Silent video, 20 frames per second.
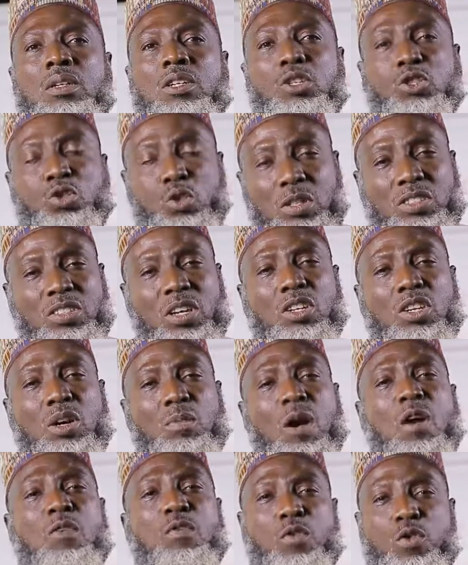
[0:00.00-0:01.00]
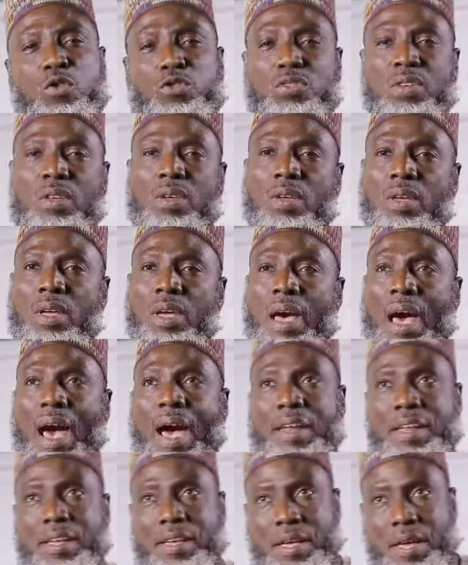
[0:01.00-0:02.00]
the total number of goods
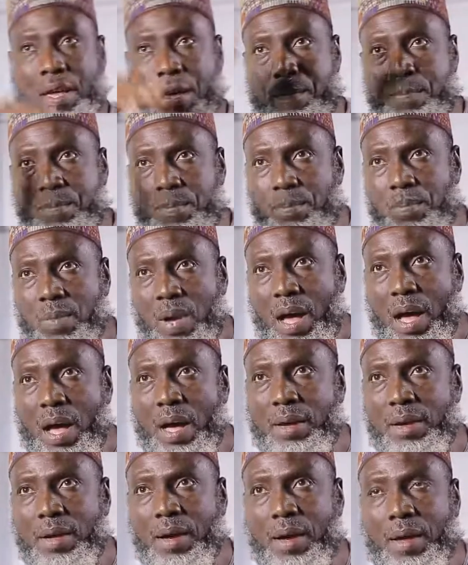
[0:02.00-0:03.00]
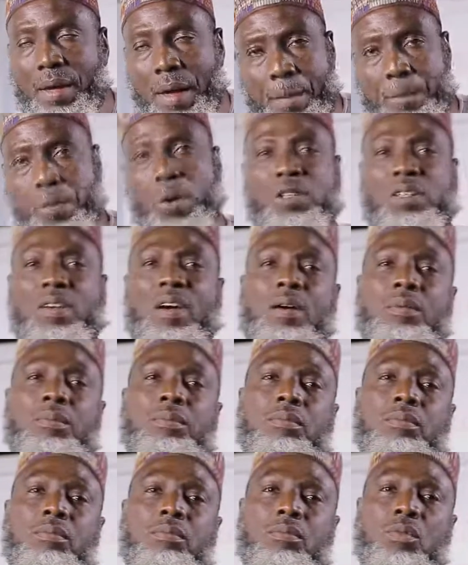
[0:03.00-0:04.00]
an importer
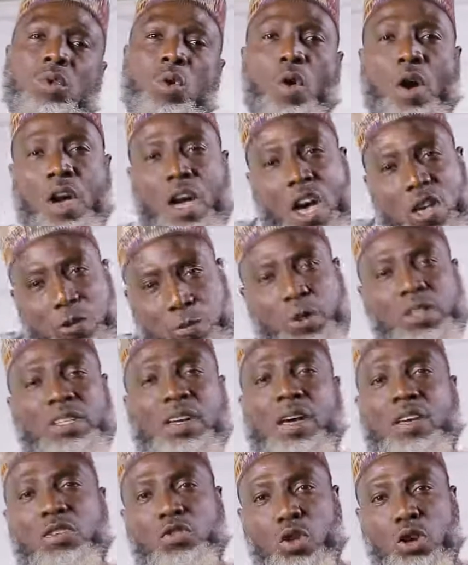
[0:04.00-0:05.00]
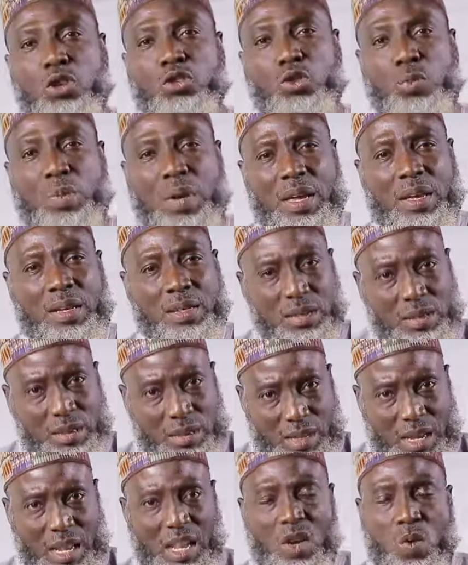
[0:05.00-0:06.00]
or exporter is going to be
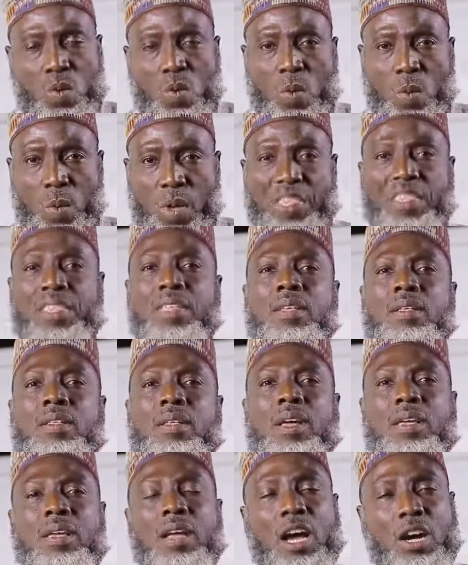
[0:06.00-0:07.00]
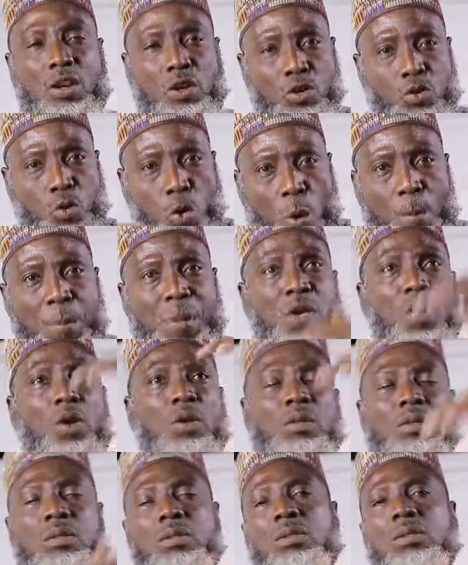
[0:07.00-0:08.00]
dealing with. He cannot go beyond
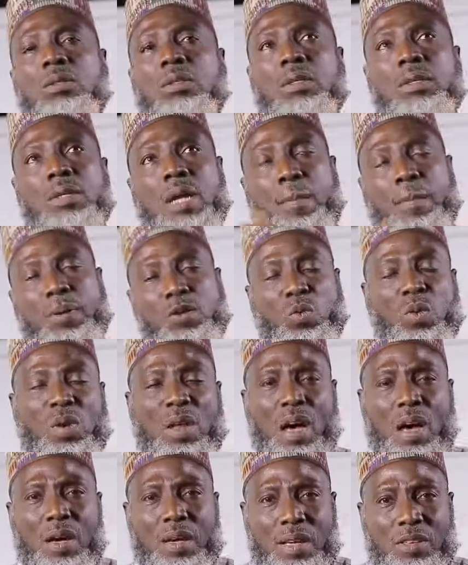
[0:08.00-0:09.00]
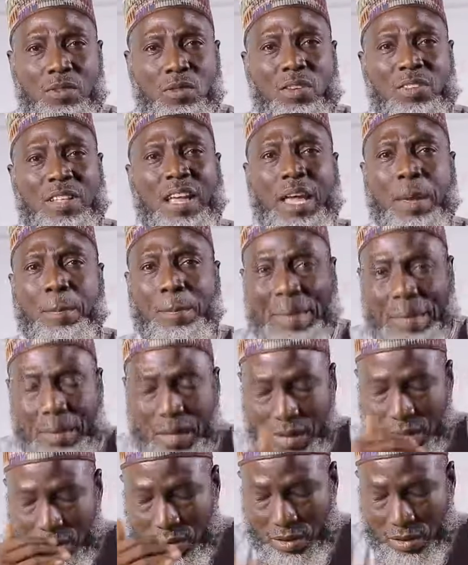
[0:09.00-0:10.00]
that particular. It's just
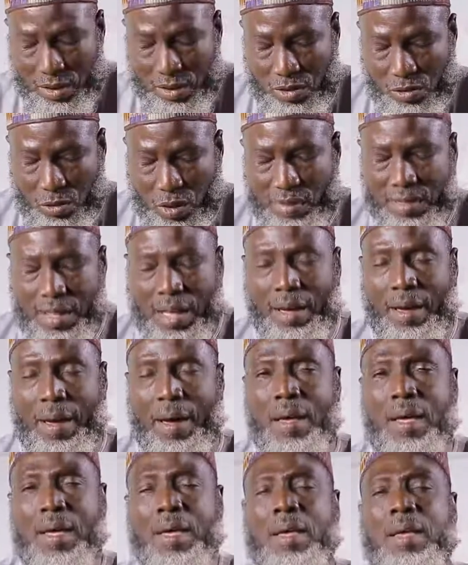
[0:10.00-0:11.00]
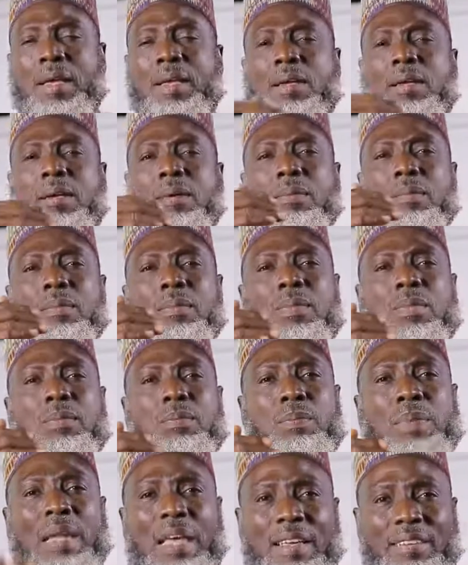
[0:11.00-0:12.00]
like
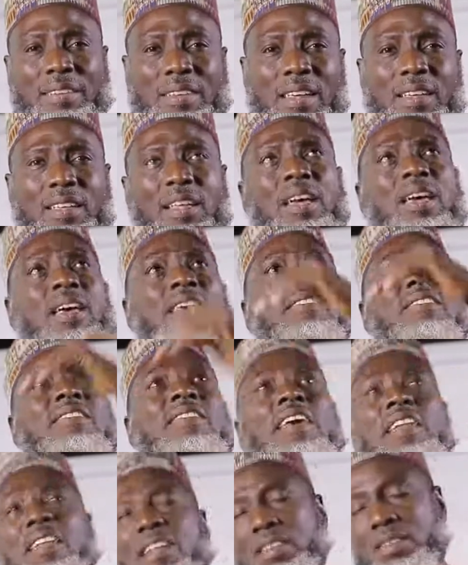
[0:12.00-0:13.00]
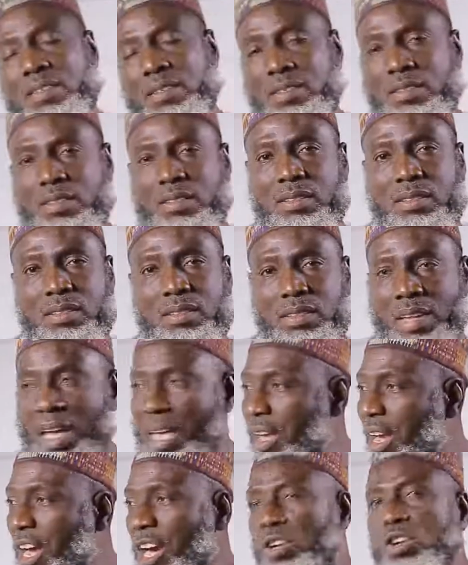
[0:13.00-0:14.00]
placing a ceiling that he
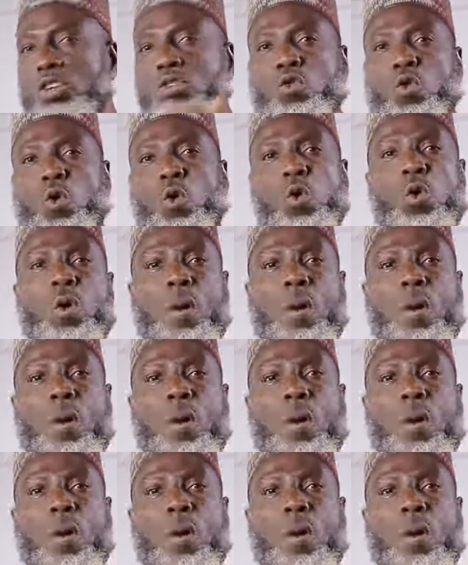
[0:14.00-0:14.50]
cannot go